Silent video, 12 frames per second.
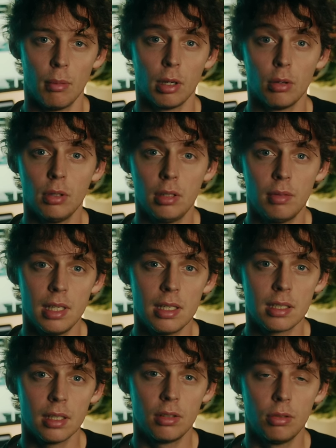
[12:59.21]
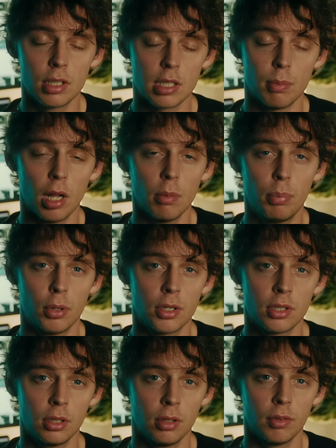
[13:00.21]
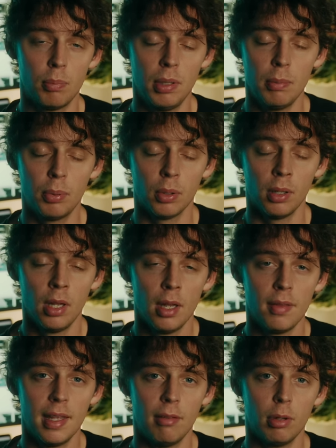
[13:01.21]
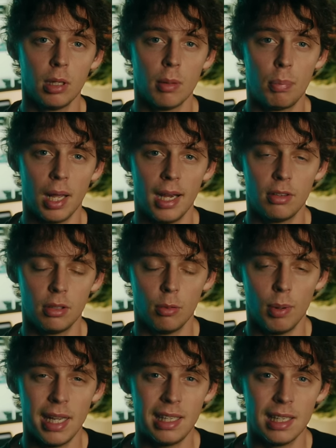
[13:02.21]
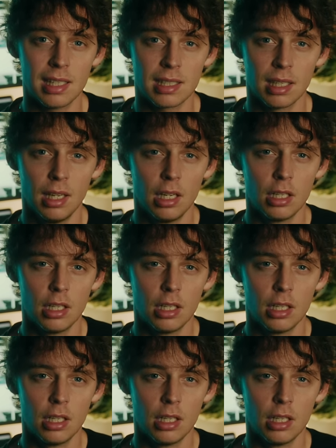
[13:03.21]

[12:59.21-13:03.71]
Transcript: I will only release it to a small portion of the people that will apply to the waitlist,